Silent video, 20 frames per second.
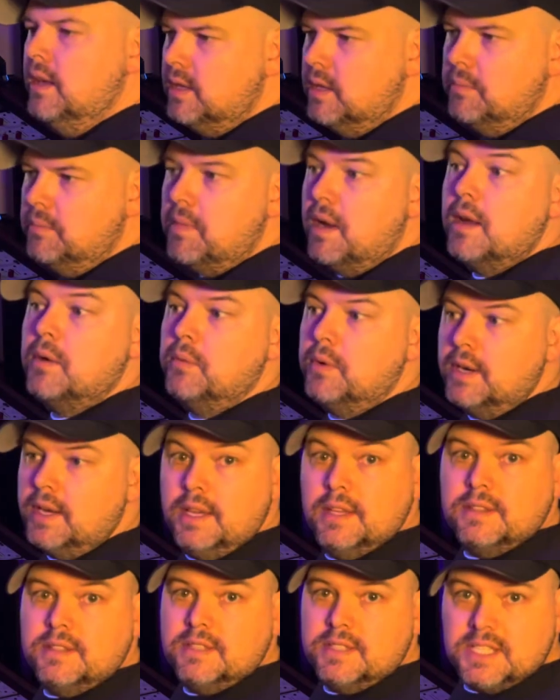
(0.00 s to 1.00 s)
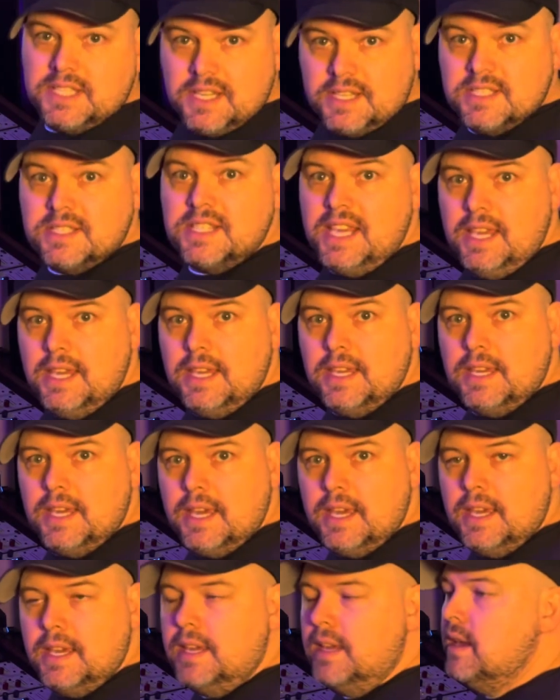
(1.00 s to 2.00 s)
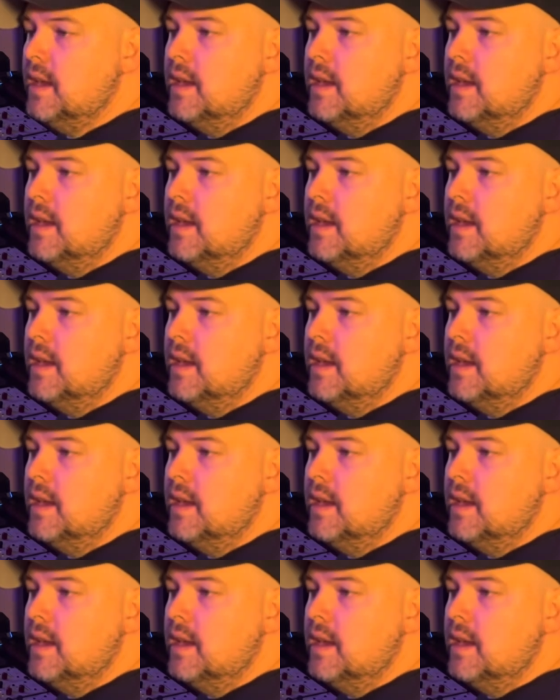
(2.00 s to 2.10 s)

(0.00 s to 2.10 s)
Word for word: you might want to get the 16 gig,